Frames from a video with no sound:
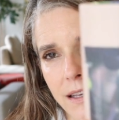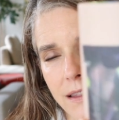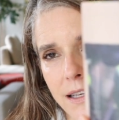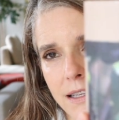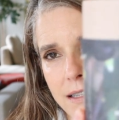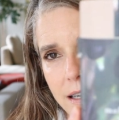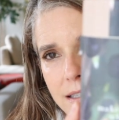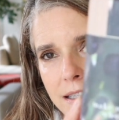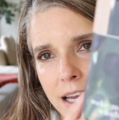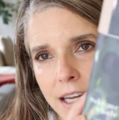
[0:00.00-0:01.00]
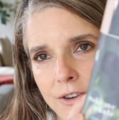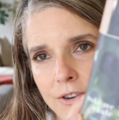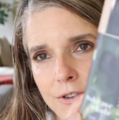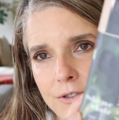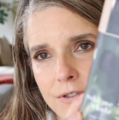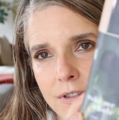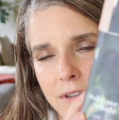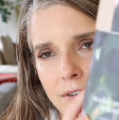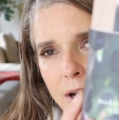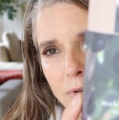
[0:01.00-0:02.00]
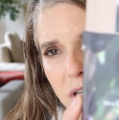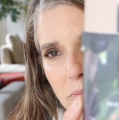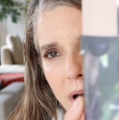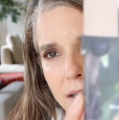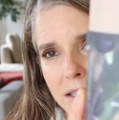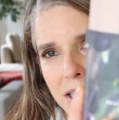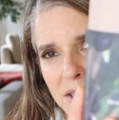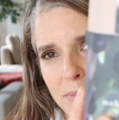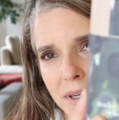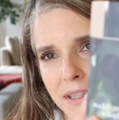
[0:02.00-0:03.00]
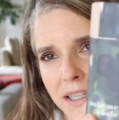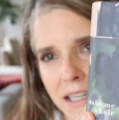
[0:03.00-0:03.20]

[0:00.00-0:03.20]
these containers. They're not really boxes, but